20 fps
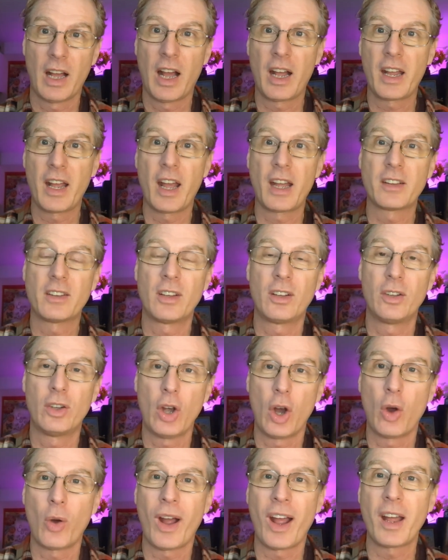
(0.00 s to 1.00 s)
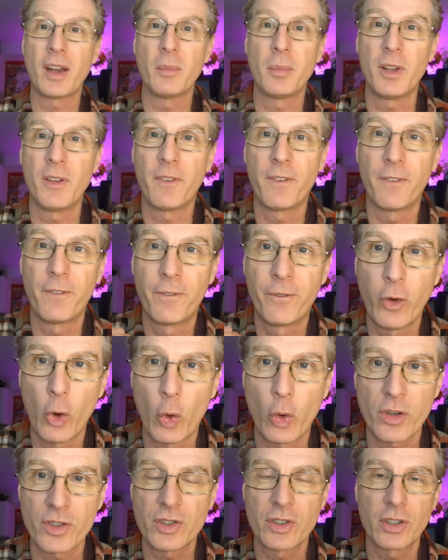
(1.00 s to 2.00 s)
I had to go, I had to be
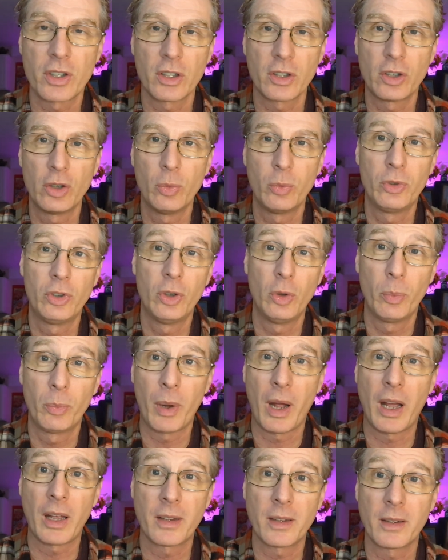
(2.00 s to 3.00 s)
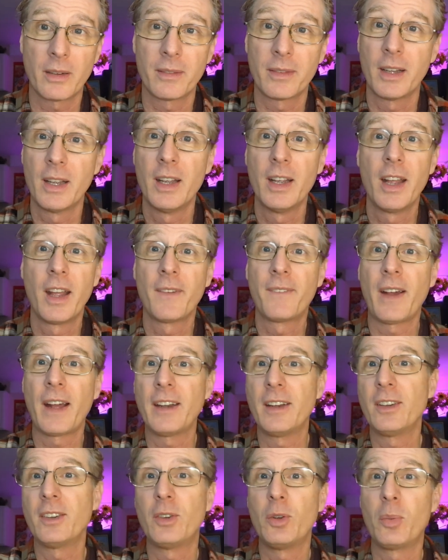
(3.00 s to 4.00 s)
forced to do positive. If I
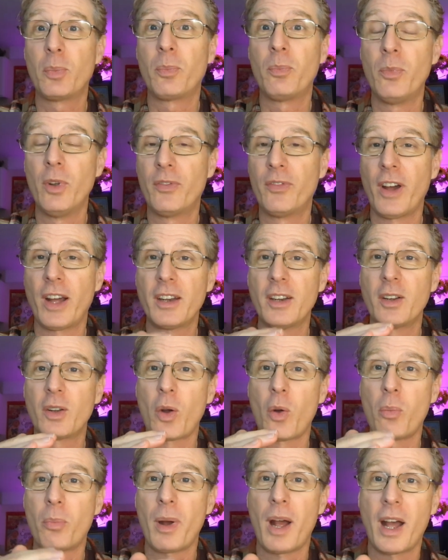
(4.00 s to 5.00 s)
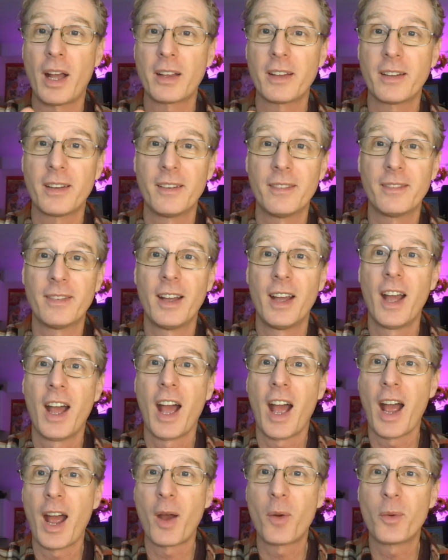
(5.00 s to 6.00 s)
didn't do, if I didn't go positive,
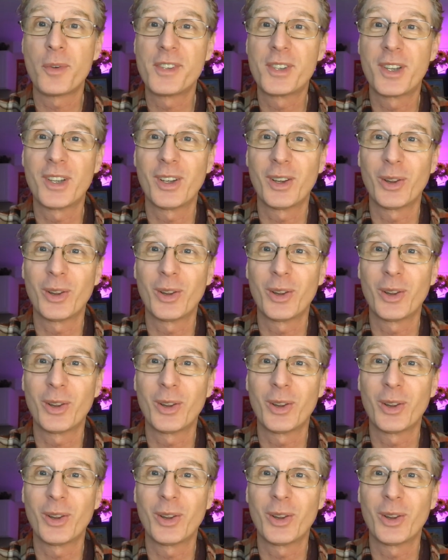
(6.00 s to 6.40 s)
I was going